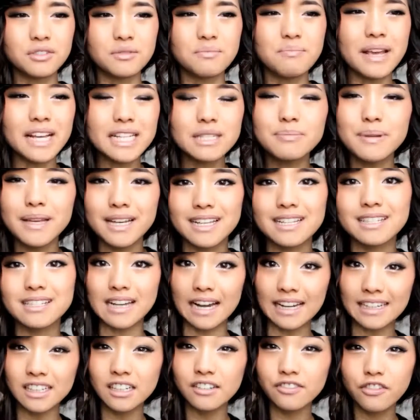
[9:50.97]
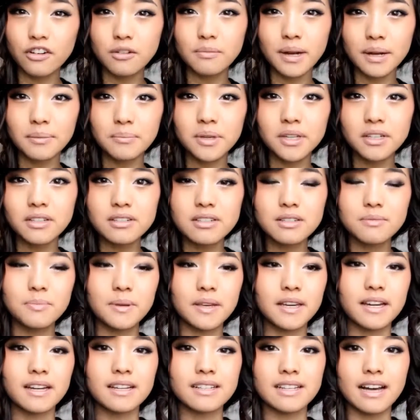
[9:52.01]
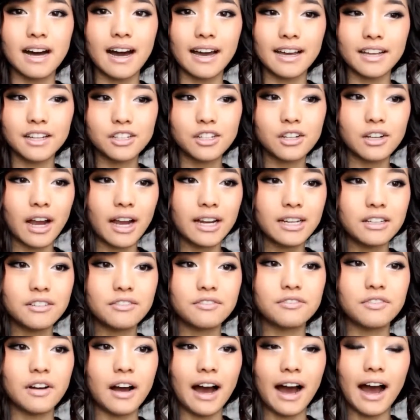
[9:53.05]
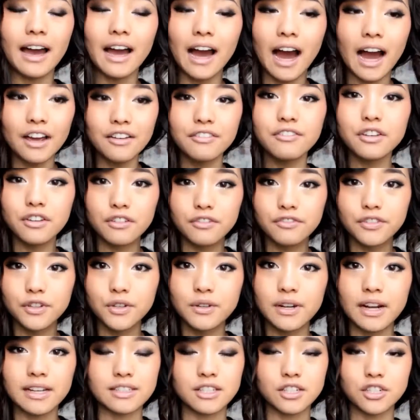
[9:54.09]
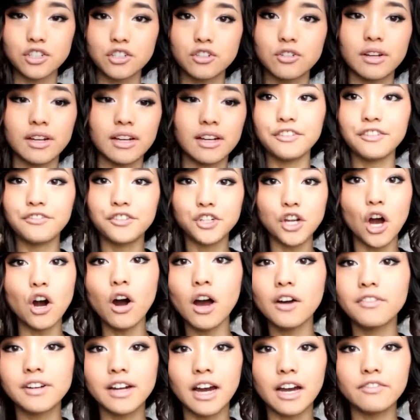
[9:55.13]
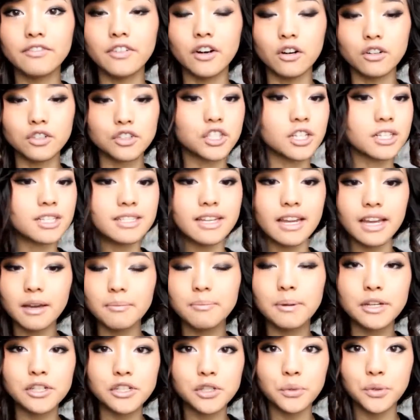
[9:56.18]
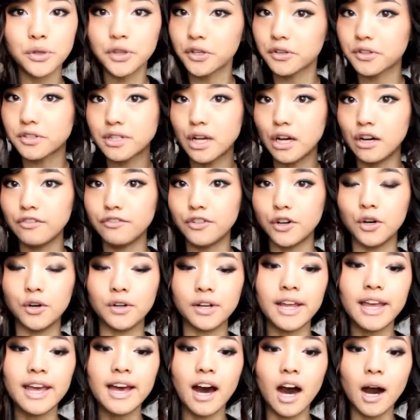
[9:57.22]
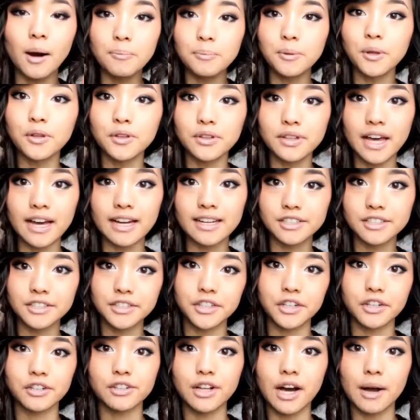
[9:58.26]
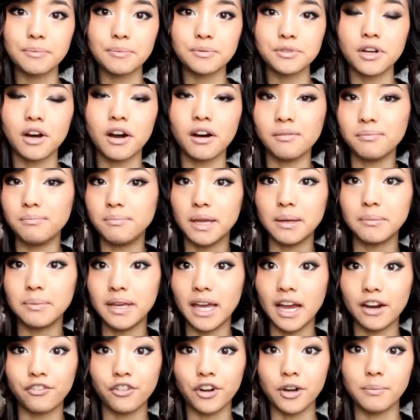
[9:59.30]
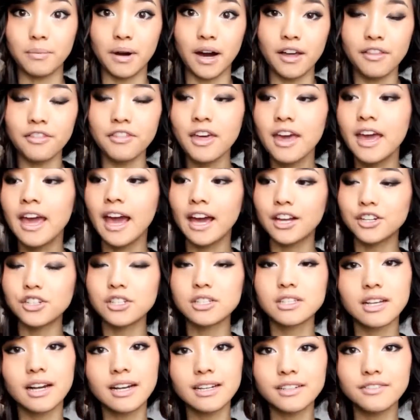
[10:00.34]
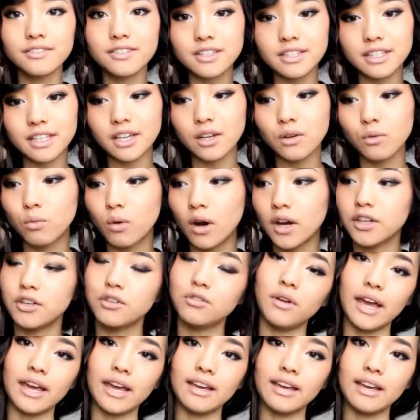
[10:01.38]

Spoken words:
makes me excited for my meals because I view food as a treat. If you don't have an iPhone, just take a picture with your cell phone, upload that into your laptop maybe every month, and just kind of see what you